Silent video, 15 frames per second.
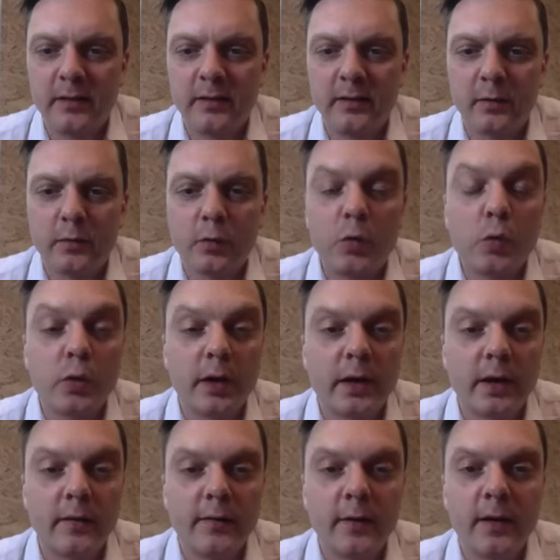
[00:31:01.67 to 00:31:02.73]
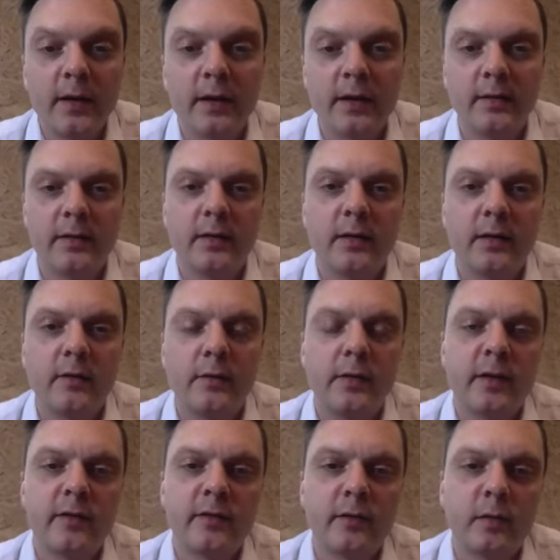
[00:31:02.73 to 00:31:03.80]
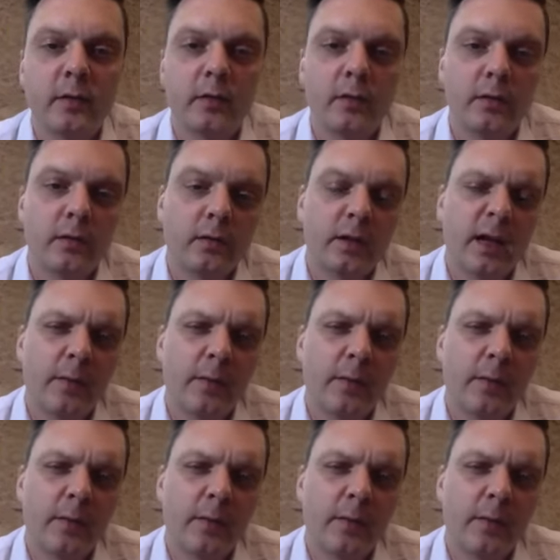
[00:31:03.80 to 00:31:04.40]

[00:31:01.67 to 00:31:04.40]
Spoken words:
So kokekaffe is a traditional,